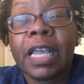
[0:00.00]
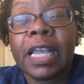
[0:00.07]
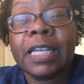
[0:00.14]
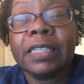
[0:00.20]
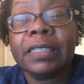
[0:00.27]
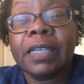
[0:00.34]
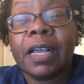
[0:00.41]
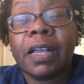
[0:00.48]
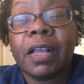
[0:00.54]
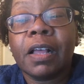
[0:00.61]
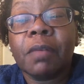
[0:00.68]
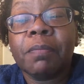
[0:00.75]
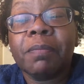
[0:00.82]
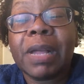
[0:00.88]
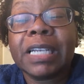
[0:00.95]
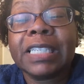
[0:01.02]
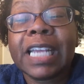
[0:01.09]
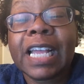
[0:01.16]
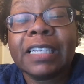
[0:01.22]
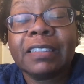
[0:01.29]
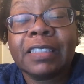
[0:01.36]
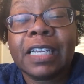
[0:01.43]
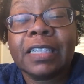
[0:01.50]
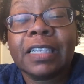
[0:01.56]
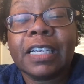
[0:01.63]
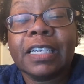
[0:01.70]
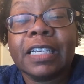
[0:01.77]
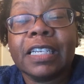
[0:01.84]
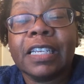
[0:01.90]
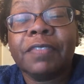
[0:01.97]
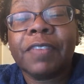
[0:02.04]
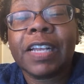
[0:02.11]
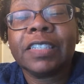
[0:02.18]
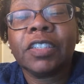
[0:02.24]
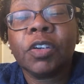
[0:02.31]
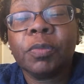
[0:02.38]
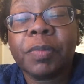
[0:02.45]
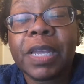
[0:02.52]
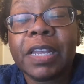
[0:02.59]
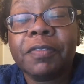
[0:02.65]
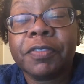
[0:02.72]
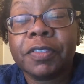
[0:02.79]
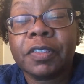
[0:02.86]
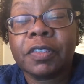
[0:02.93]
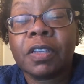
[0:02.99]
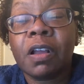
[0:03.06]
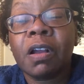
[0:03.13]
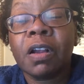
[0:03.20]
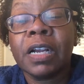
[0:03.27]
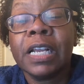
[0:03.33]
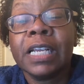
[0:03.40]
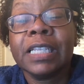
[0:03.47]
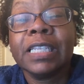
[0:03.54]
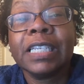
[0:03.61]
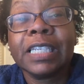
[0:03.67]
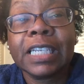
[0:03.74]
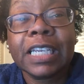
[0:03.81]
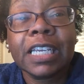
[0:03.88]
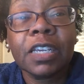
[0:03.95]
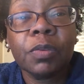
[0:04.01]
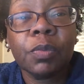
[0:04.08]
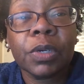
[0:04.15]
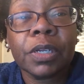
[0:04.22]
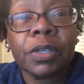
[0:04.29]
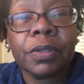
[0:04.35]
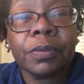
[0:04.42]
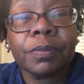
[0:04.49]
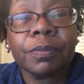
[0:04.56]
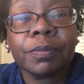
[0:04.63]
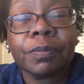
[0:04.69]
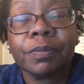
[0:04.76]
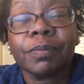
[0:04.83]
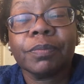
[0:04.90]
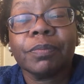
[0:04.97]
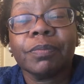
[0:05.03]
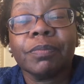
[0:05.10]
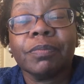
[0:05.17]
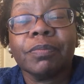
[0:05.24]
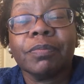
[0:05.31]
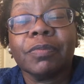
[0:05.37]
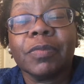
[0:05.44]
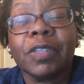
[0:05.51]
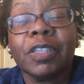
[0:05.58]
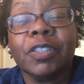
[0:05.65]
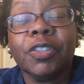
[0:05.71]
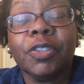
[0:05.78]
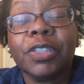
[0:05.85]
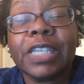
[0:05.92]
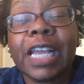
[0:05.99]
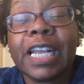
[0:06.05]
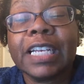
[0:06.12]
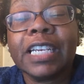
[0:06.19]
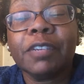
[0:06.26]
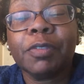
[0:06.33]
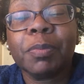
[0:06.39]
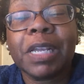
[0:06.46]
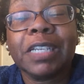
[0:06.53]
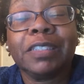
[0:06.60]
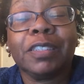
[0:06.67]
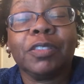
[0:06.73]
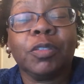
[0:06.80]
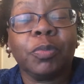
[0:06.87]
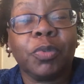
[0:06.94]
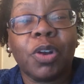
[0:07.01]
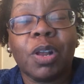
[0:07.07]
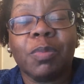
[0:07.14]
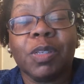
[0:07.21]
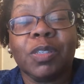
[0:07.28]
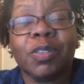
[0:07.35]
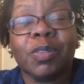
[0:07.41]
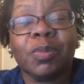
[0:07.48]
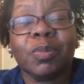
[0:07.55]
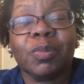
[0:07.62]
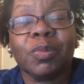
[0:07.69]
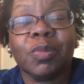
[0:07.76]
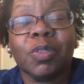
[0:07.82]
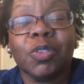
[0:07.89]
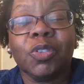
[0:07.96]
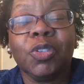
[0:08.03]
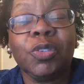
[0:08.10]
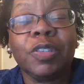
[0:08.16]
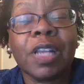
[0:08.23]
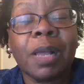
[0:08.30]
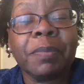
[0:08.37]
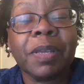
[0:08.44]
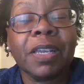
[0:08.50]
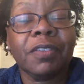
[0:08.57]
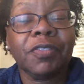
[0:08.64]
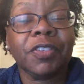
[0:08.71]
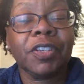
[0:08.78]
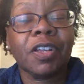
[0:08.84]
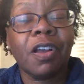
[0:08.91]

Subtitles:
and my dad said that if I don't pay for this car, then he will." Your dad never made such a promise. You stopped paying for the